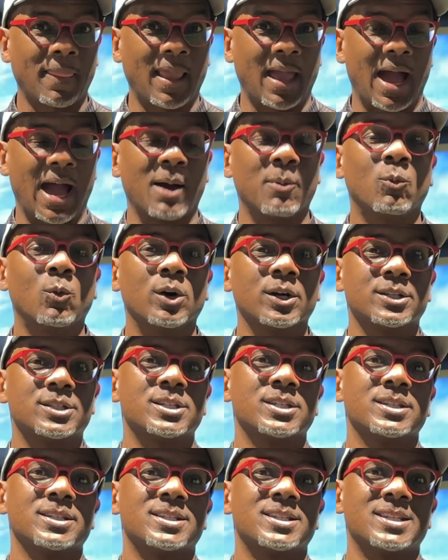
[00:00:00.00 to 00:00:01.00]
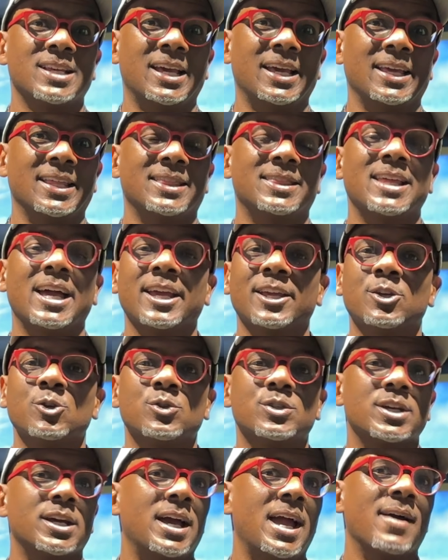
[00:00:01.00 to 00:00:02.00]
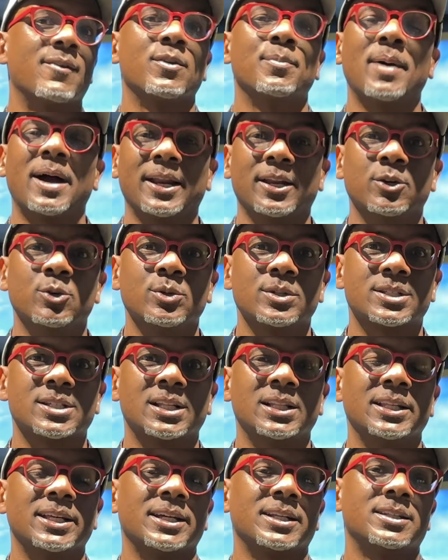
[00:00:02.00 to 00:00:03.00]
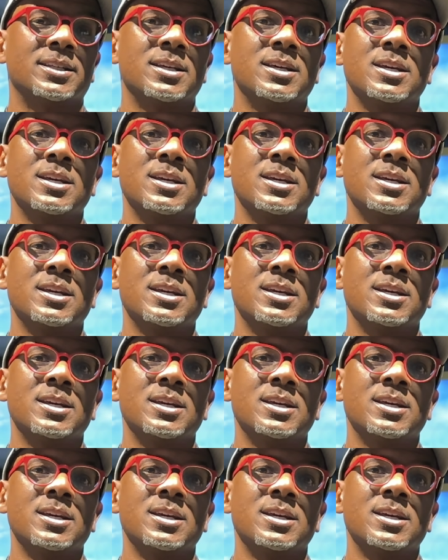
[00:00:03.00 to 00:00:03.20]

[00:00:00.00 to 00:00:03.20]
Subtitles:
I want to say thank you to everybody who has clicked